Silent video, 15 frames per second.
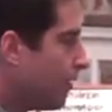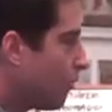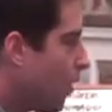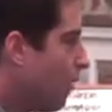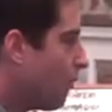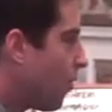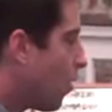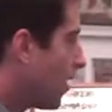the
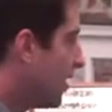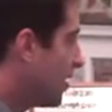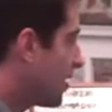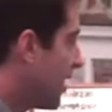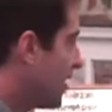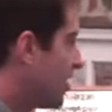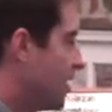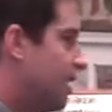Roper
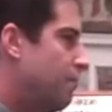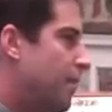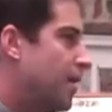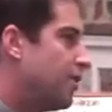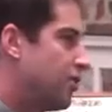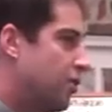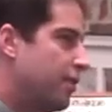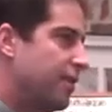organization
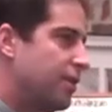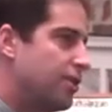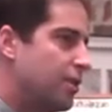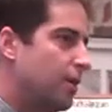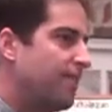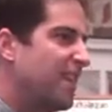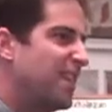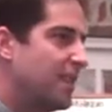administered this
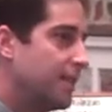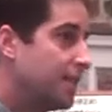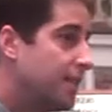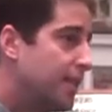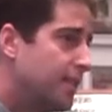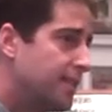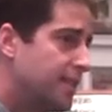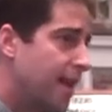survey to
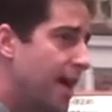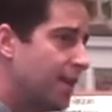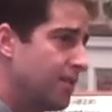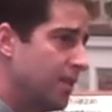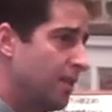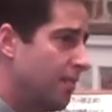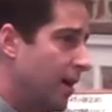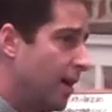
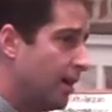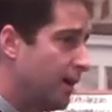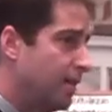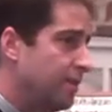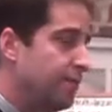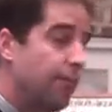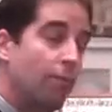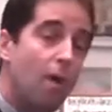6,000
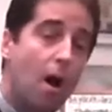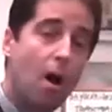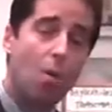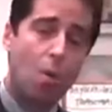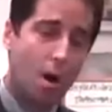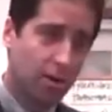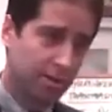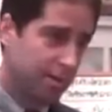Americans from
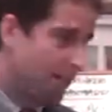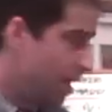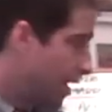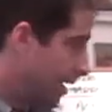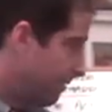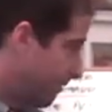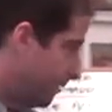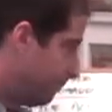all walks of
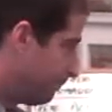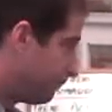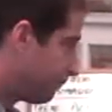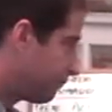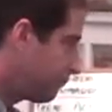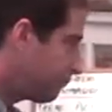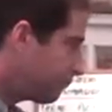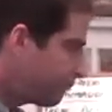life,
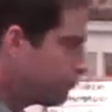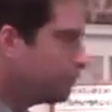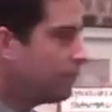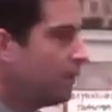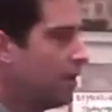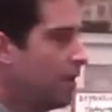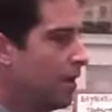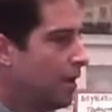
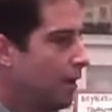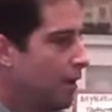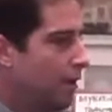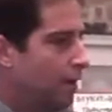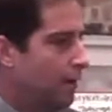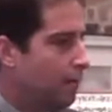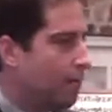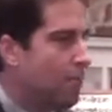
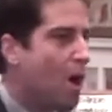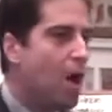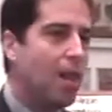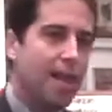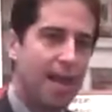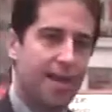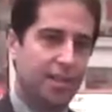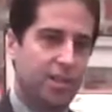from
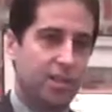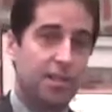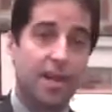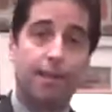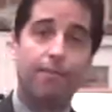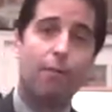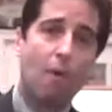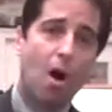all ages,
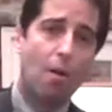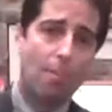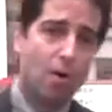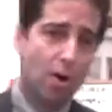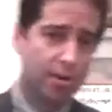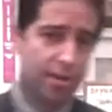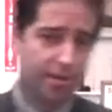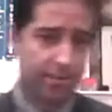and from all
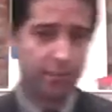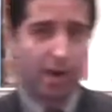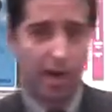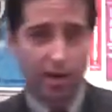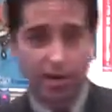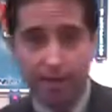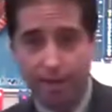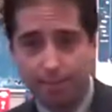parts of
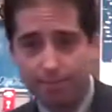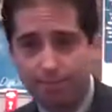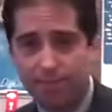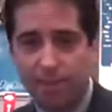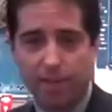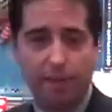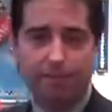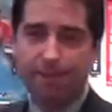America.
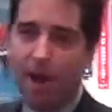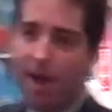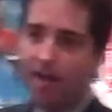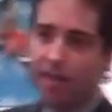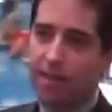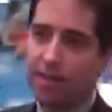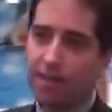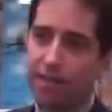Their
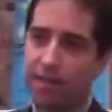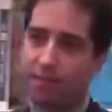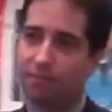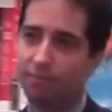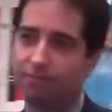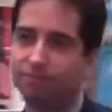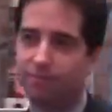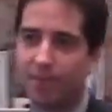findings
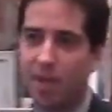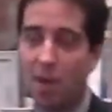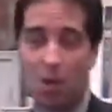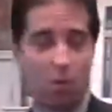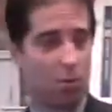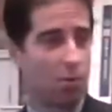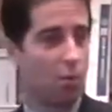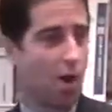
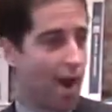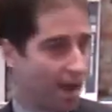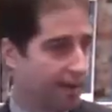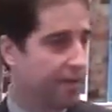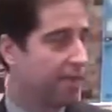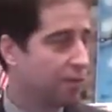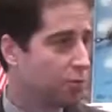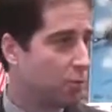were
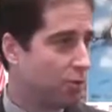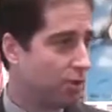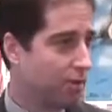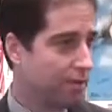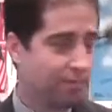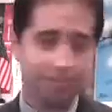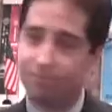out of this world.